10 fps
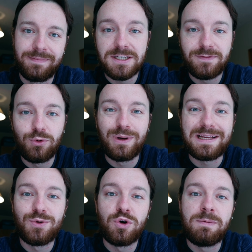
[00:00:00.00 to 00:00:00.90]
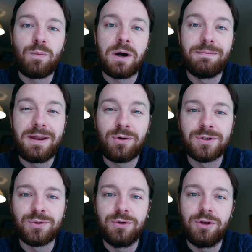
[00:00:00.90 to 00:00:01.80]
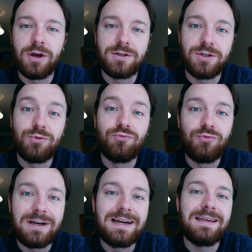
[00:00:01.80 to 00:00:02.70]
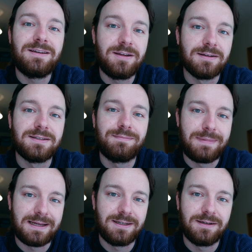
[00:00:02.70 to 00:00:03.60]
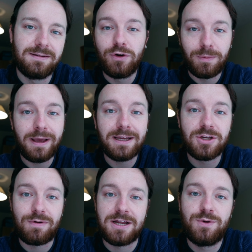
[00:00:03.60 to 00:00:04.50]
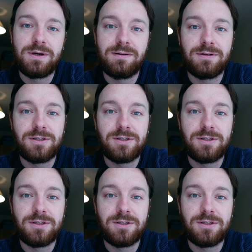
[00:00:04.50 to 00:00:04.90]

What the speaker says: First of all, let's talk about why the medical school you go to really does matter. If you're applying as a graduate,